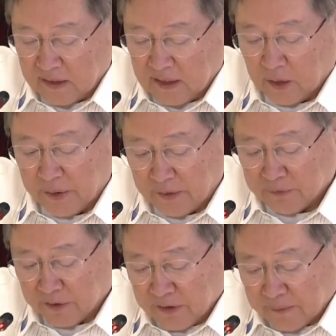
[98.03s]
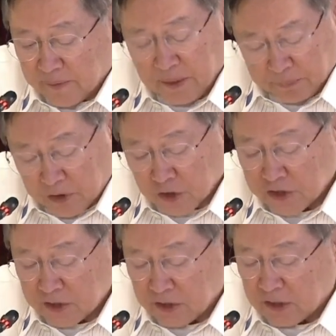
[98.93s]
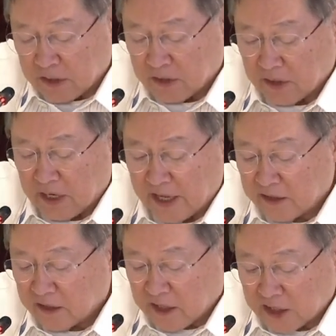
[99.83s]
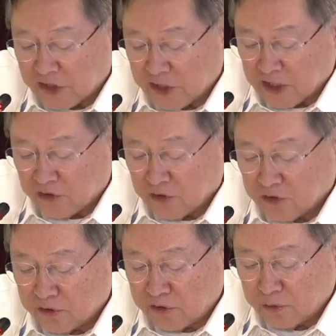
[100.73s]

However, because neither Russia nor